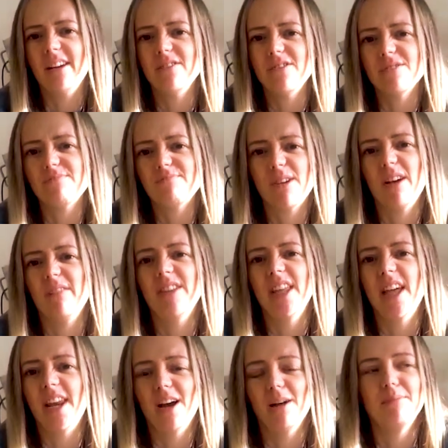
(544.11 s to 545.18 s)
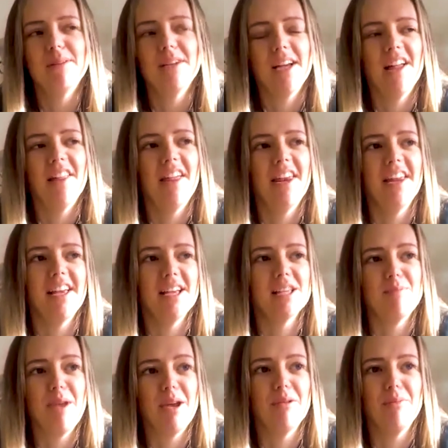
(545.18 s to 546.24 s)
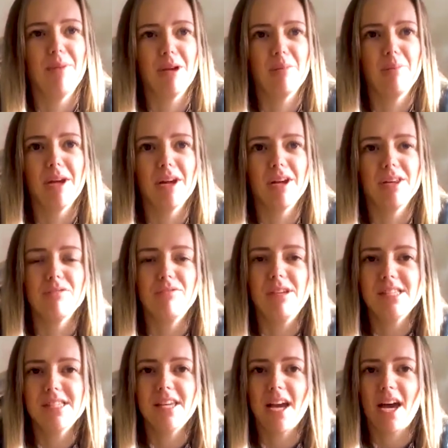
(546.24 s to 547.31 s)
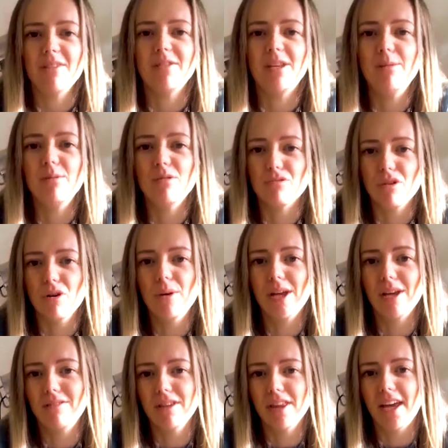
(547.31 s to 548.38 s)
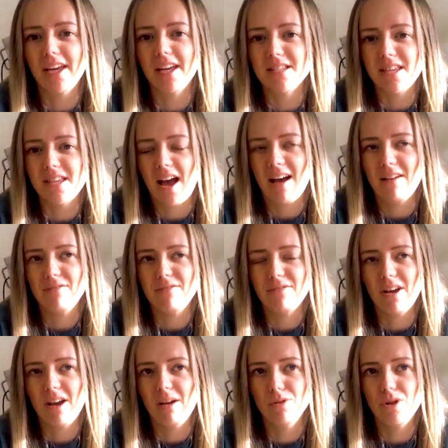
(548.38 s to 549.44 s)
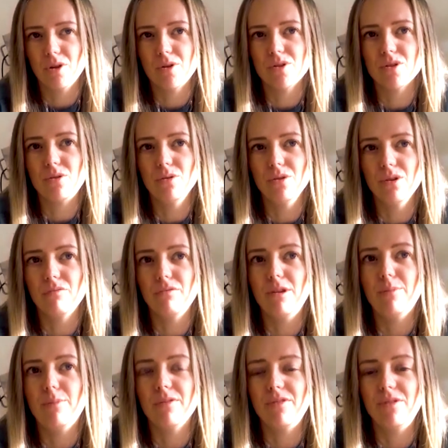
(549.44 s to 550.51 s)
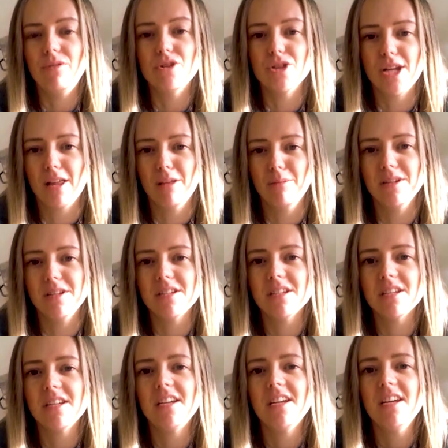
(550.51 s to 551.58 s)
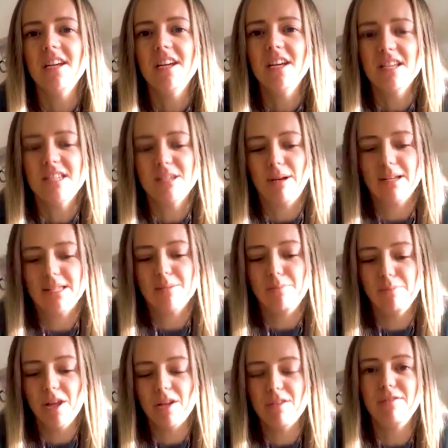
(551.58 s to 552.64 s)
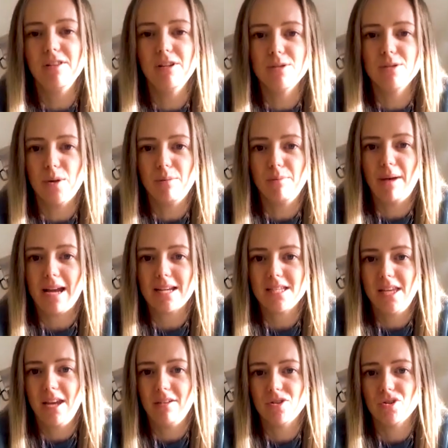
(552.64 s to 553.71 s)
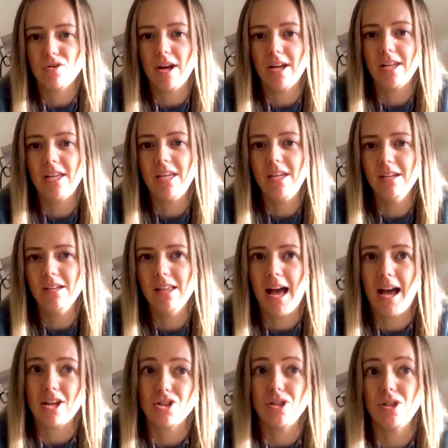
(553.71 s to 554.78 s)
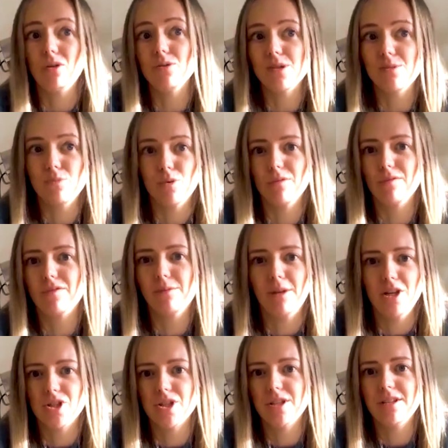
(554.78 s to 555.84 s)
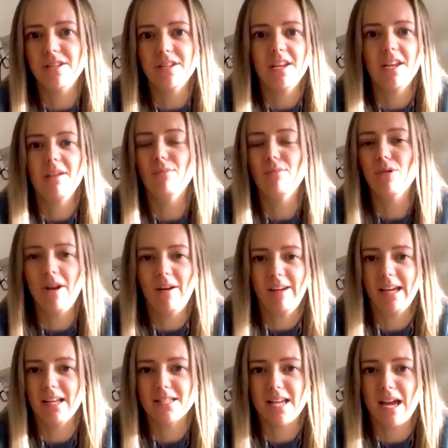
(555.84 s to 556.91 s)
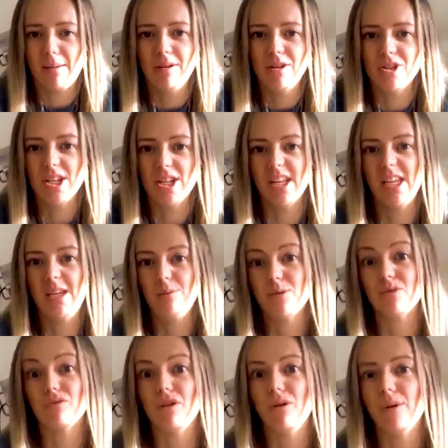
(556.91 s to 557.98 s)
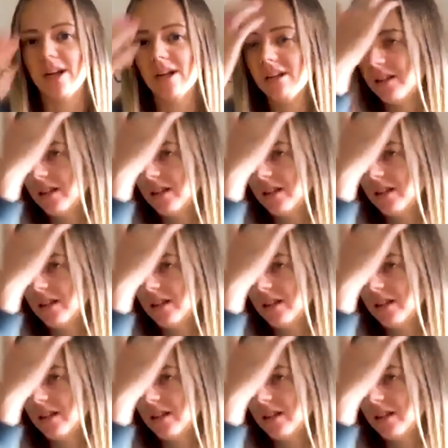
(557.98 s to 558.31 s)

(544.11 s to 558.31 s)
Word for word: I'll just cover that up. And then it gets bigger and bigger and bigger. And the reason they kind of keep growing, if you like, is they have uh, what doctors call a reperfusion element. And so as the blood flow is going back to the area to try and heal, it actually causes more inflammation, more area gets damaged, and it keeps growing.